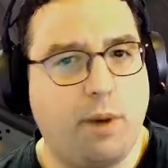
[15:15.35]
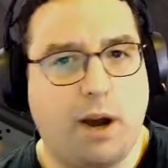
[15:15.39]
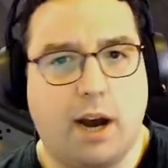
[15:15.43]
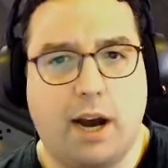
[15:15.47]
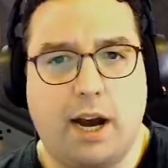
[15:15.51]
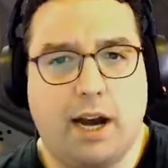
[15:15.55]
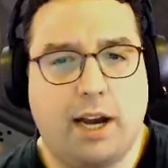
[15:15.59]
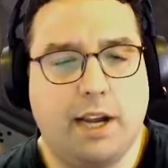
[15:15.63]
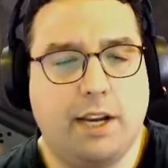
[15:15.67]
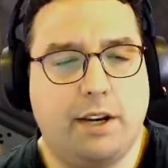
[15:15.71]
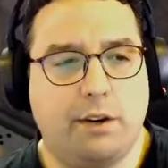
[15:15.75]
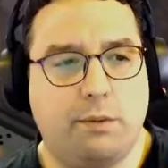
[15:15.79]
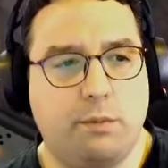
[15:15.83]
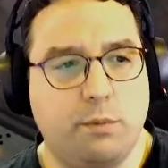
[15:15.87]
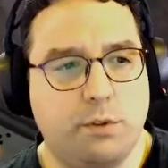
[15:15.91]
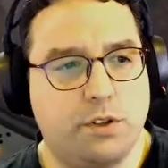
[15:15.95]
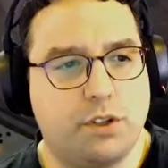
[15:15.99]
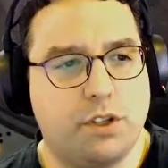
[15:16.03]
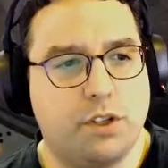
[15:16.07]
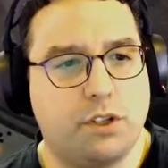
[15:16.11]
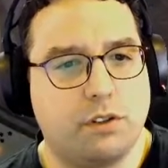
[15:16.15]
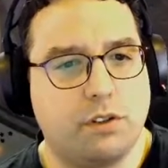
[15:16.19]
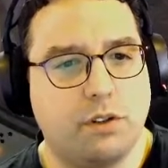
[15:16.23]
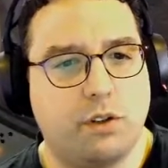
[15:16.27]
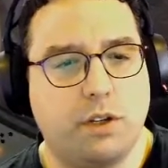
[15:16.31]
I was
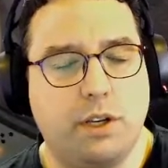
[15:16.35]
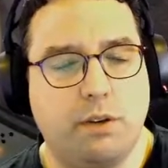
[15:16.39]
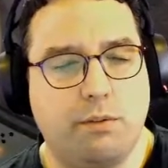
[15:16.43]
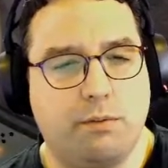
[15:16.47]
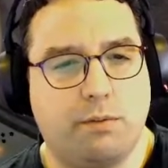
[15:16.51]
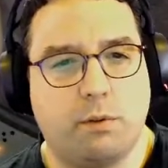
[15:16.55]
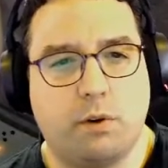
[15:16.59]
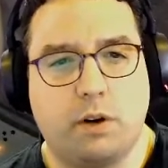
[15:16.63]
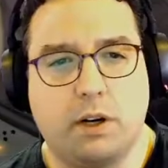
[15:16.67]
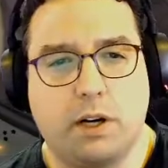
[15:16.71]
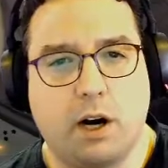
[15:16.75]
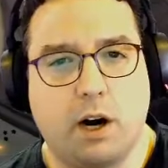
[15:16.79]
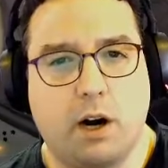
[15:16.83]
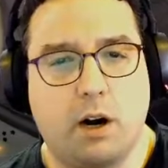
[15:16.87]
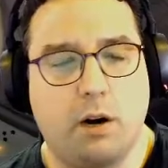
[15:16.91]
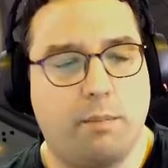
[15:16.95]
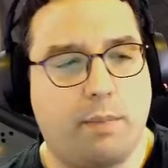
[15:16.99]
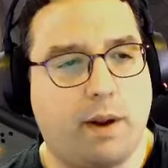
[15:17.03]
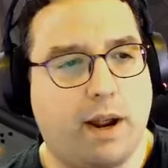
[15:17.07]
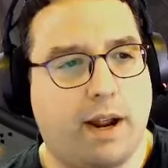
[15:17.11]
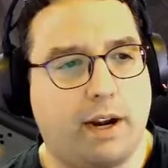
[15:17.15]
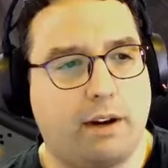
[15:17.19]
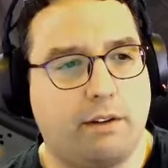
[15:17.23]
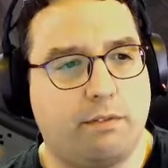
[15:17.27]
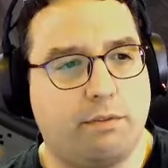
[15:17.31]
just looking for a card
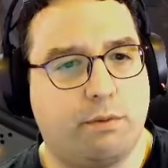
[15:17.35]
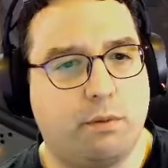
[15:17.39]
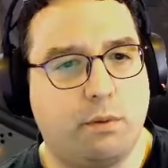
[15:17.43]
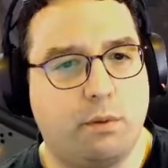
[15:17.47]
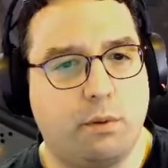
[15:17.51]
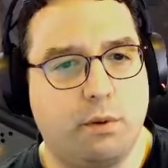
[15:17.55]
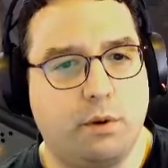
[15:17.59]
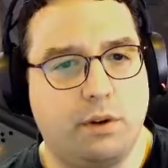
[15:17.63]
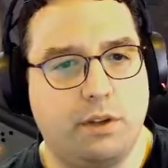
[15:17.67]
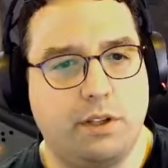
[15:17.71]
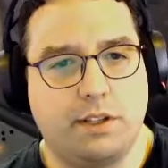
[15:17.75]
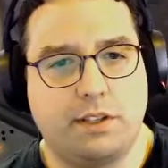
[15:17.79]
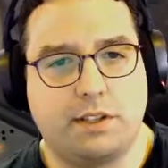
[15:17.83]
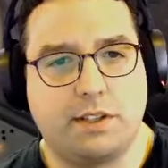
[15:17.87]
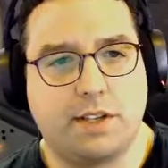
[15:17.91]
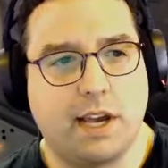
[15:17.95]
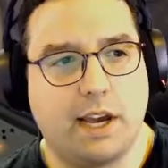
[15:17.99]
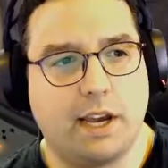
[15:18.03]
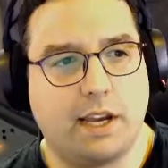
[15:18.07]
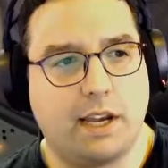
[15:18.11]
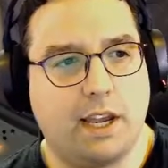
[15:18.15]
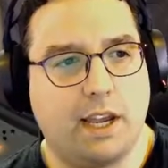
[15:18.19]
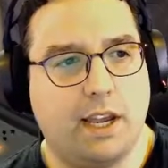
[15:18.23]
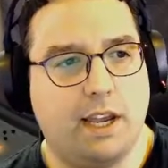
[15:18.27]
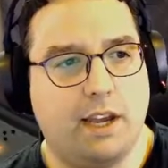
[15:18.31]
back for this
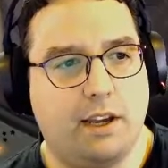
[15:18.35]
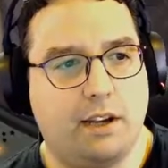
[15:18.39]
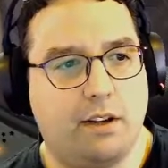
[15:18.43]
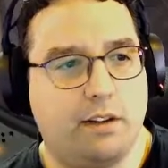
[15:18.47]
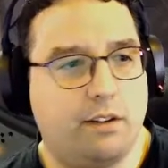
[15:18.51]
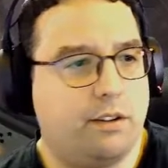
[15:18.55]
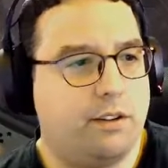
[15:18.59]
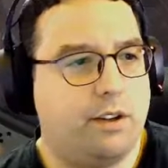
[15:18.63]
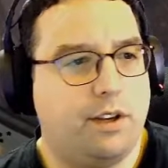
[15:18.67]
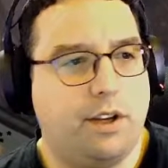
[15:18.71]
deck, and